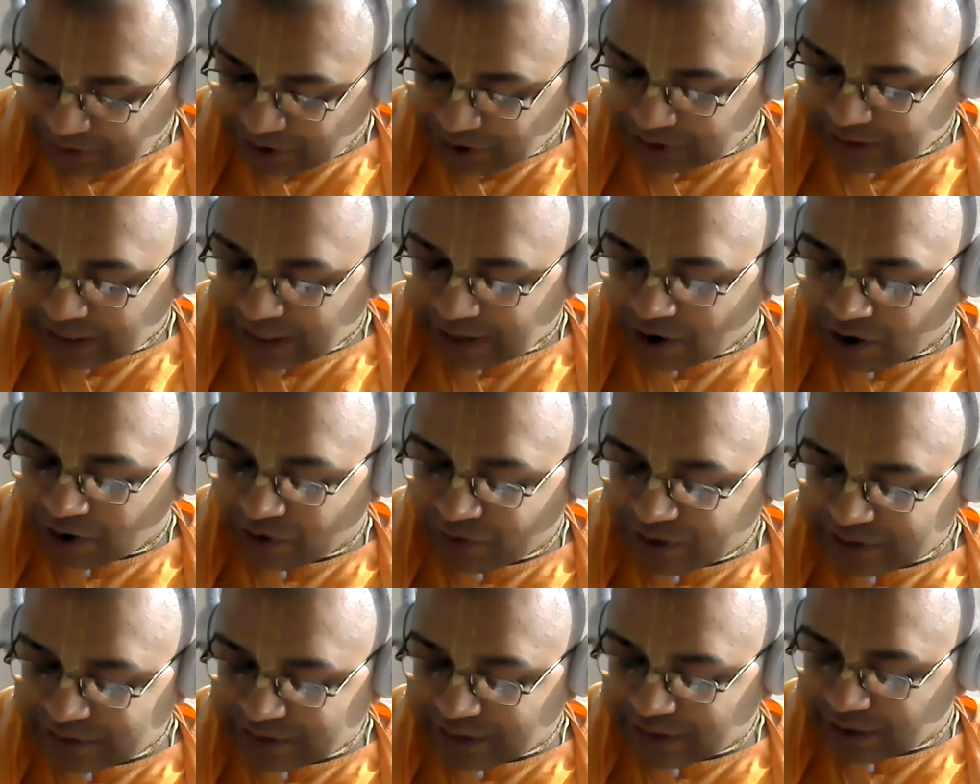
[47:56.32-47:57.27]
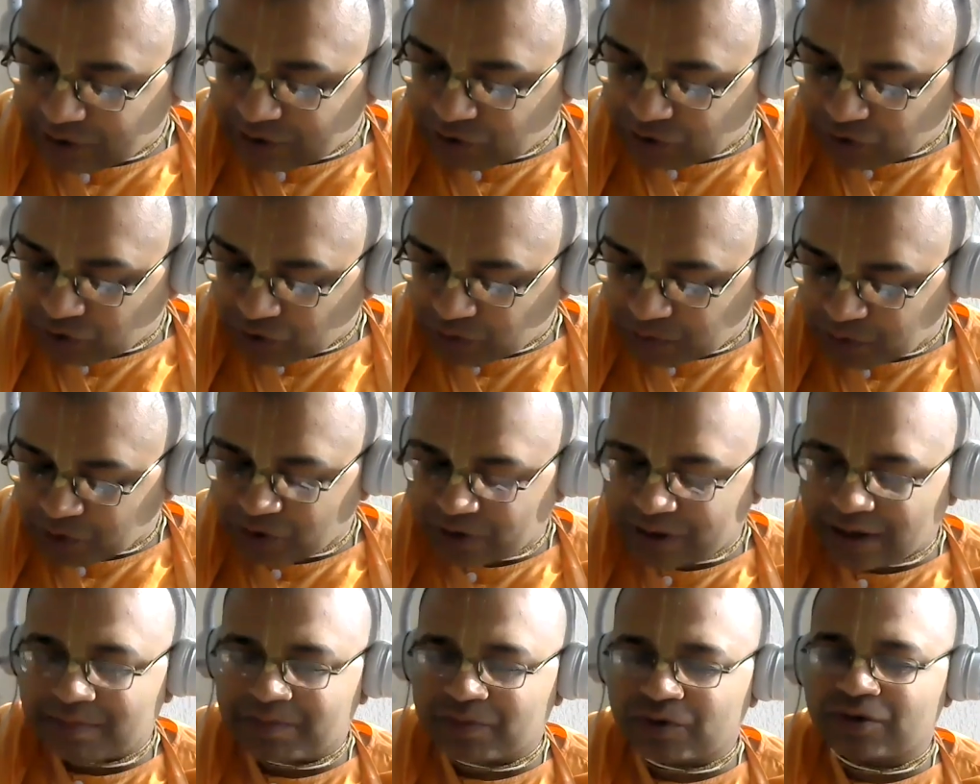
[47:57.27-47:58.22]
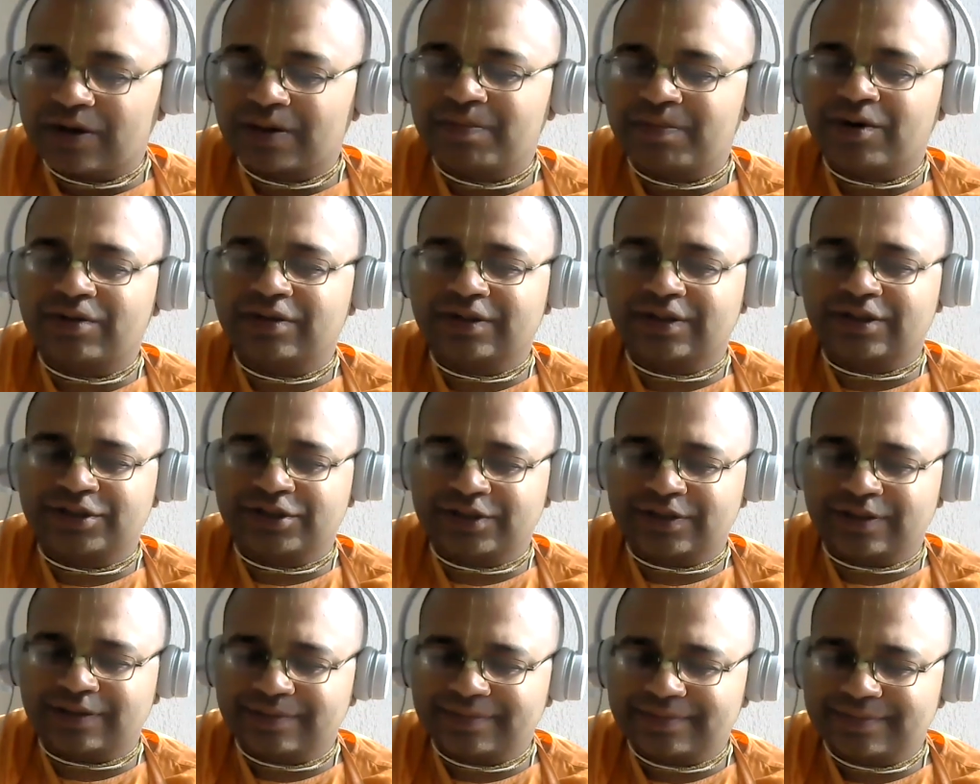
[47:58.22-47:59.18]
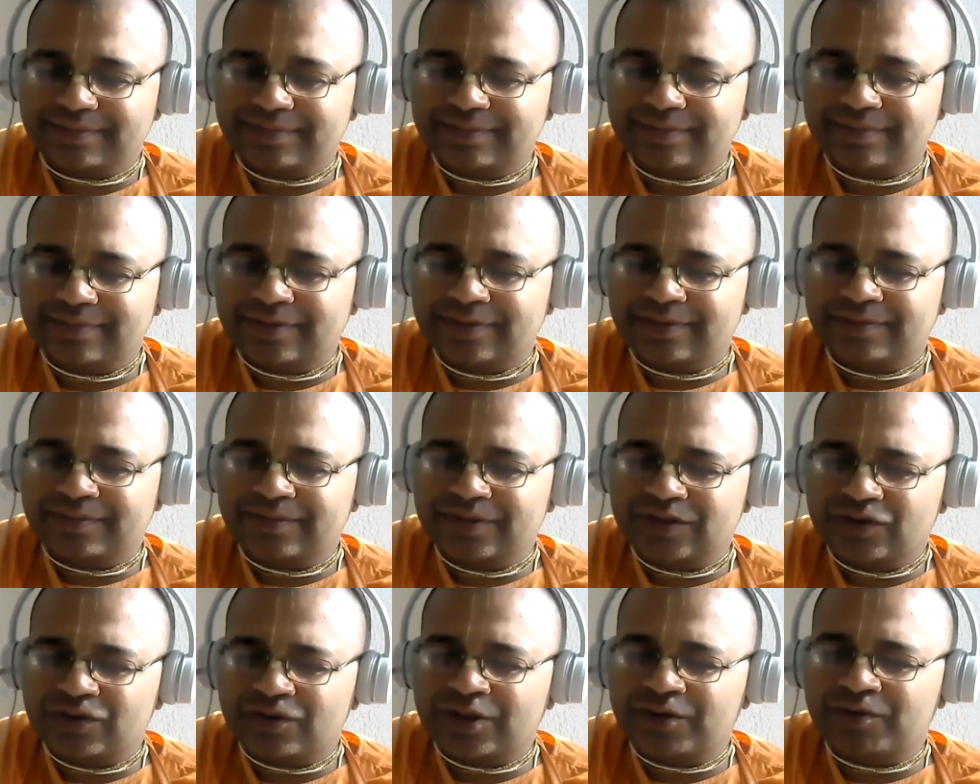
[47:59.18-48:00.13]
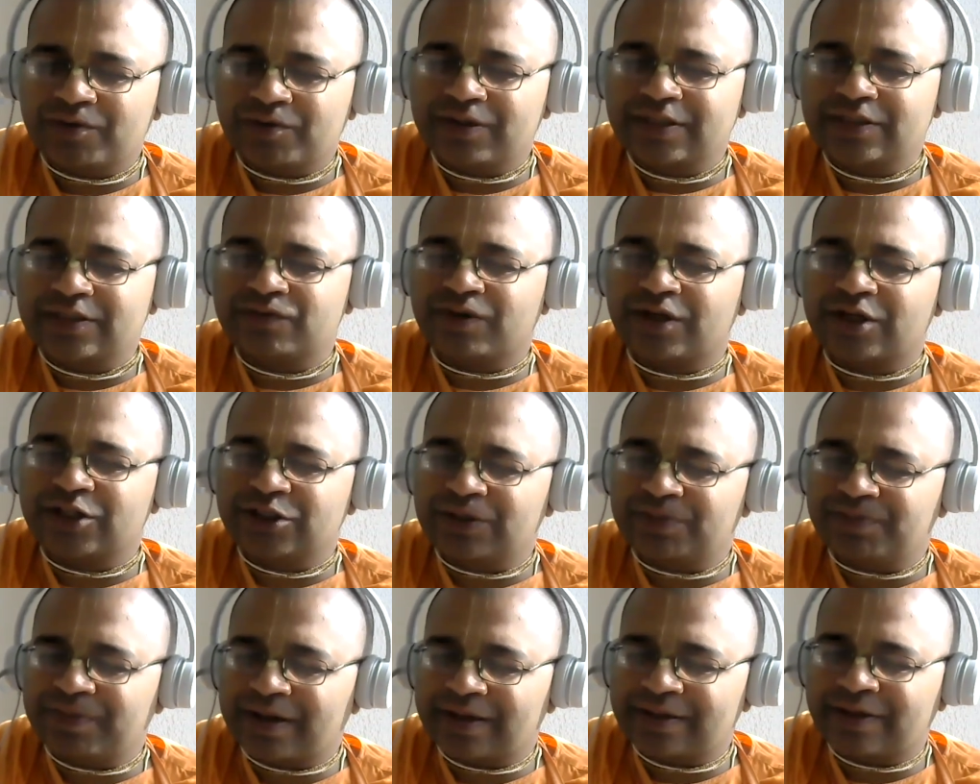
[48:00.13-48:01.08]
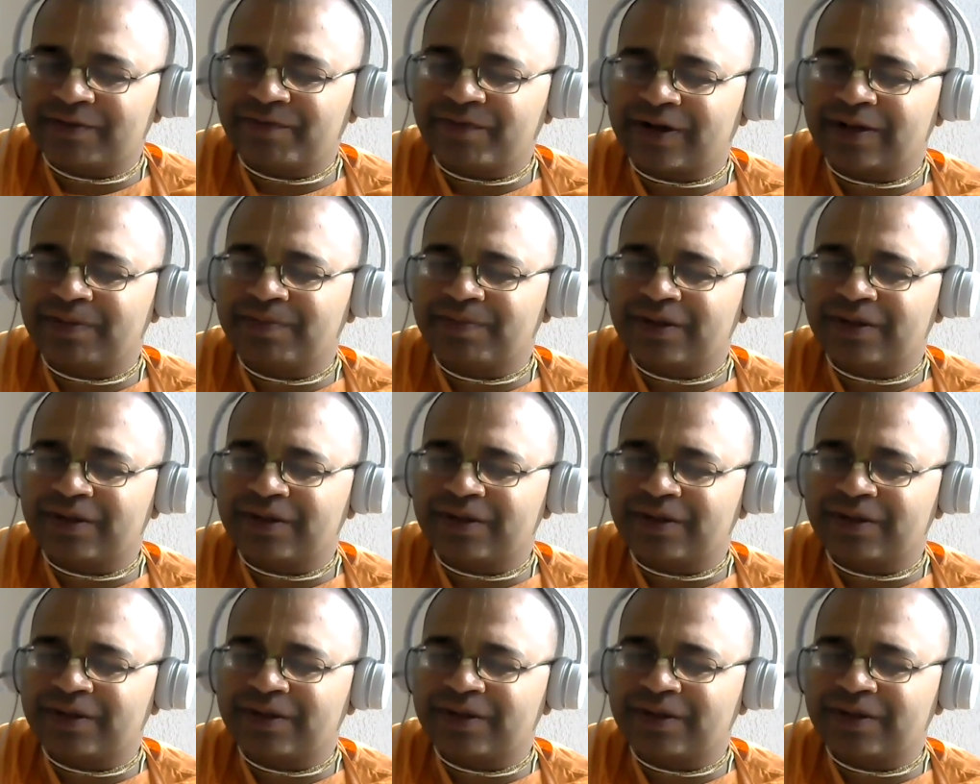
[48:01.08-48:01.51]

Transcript: because they are always eager to know more and more about Krishna. So devotees worship and they very